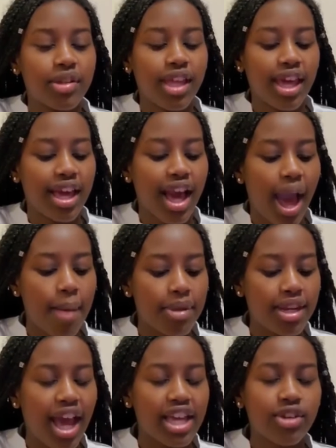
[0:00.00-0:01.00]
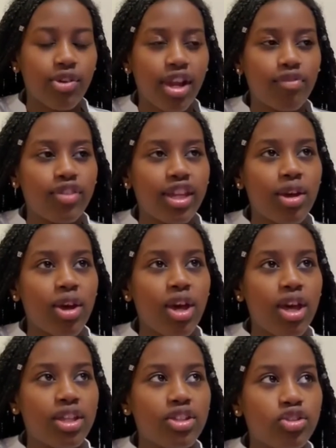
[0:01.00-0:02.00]
But, like, I mean, I craved it
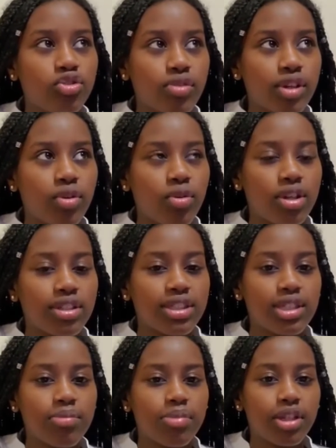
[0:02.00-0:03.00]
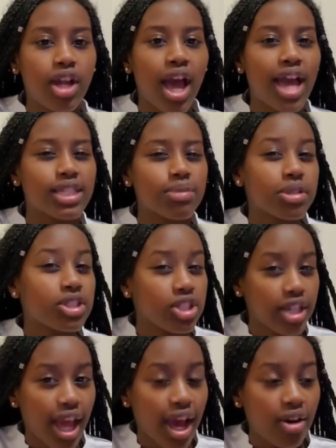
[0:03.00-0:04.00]
during quarantine, but not as much
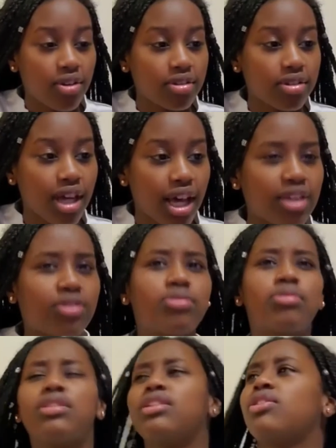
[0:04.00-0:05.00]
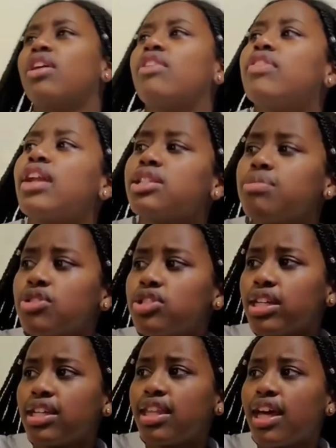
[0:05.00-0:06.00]
now. I don't really crave it as much
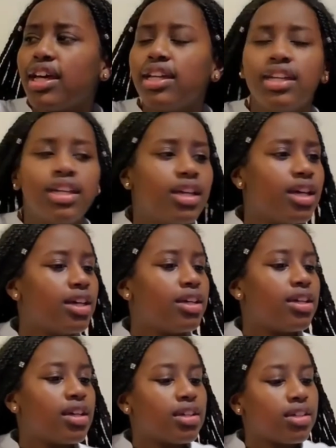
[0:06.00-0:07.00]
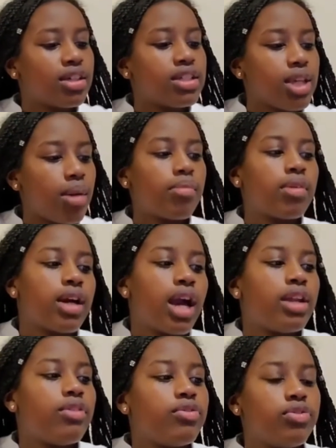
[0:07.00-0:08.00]
like that. Because I'm
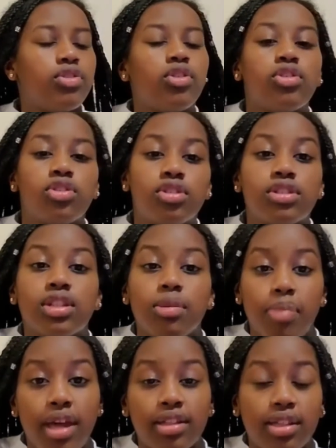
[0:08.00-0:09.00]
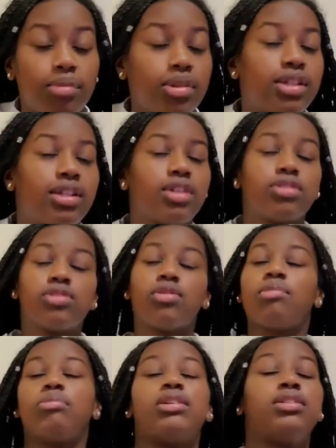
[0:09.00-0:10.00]
kind of, you know, used to the pandemic now. So,
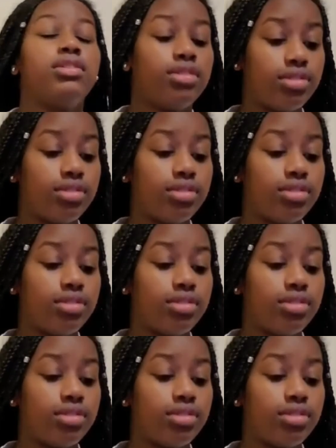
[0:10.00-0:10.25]
I mean.